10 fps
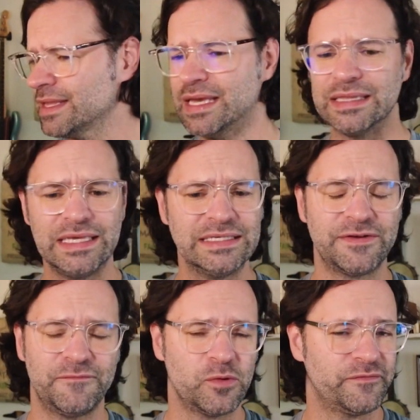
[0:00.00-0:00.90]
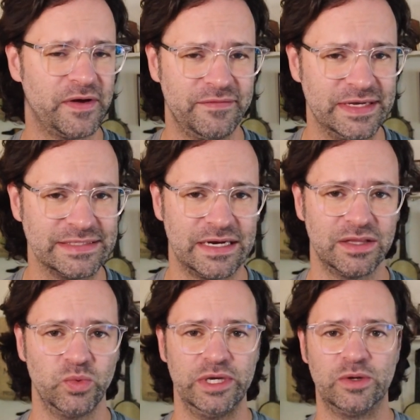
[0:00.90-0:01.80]
at least 4 or 5 days out of
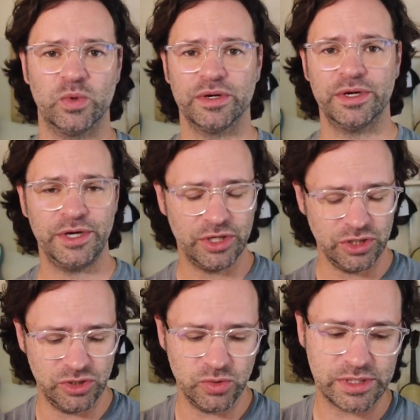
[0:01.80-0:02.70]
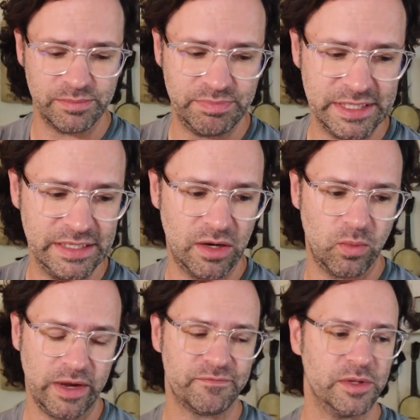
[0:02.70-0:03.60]
the week where you can be
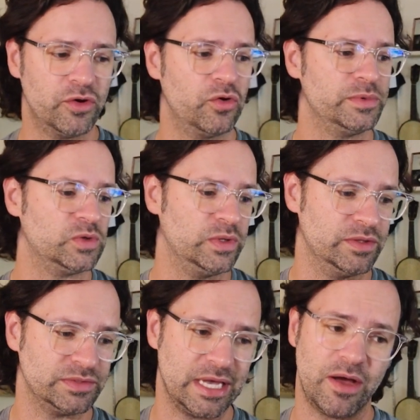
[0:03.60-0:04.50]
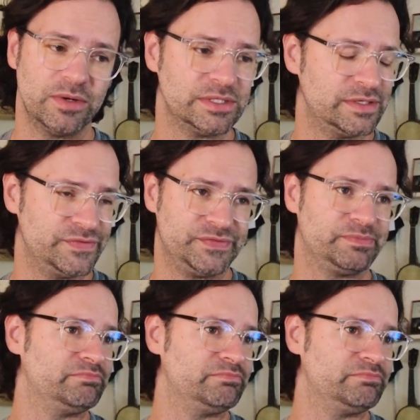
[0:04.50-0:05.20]
away from the home between those hours of